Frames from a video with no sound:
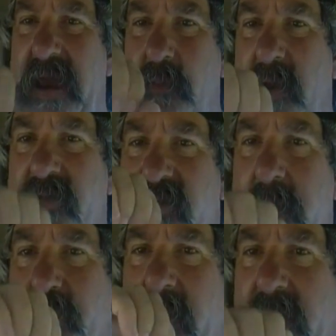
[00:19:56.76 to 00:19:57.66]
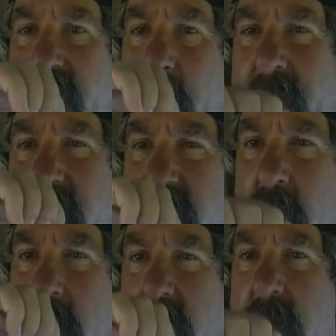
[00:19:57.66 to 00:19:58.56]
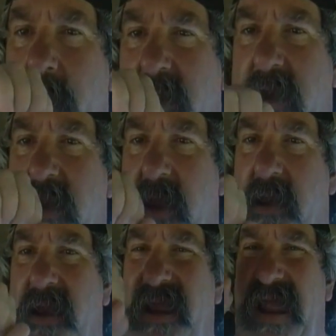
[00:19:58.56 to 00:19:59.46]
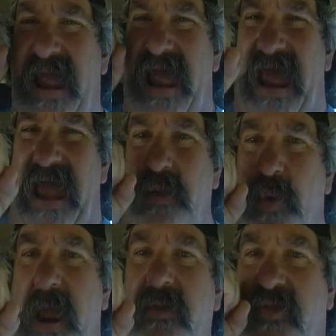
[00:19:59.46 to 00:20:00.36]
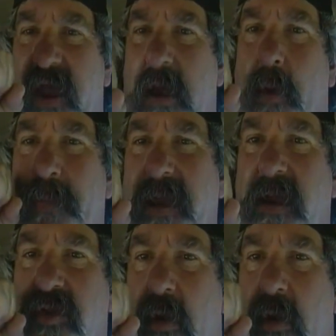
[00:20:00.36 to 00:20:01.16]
Hey, Wednesday, please open the door and let me in. Hey, Wednesday, open